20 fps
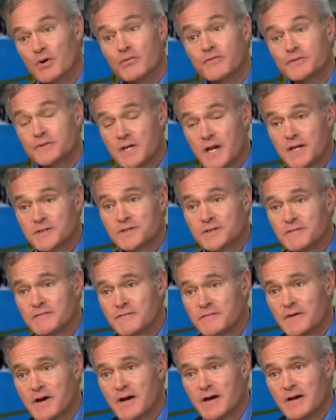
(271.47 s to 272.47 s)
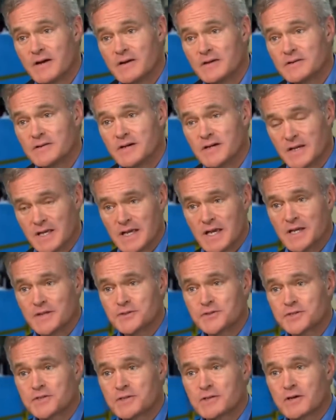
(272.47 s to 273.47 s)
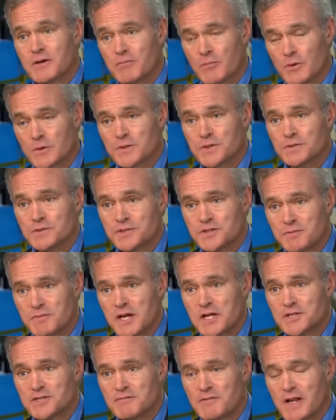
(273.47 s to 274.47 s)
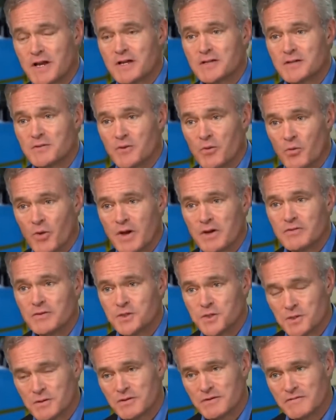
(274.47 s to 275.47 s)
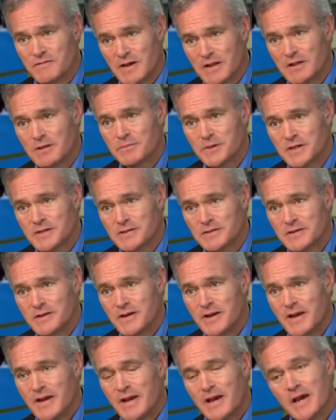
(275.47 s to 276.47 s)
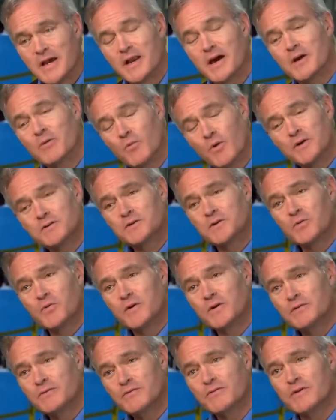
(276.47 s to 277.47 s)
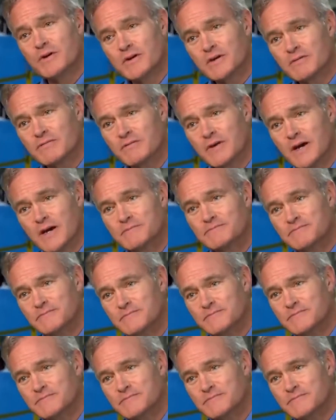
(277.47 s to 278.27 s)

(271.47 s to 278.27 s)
both testified against commercial spaceflight and the way that you're developing it. And I wonder what you think of that.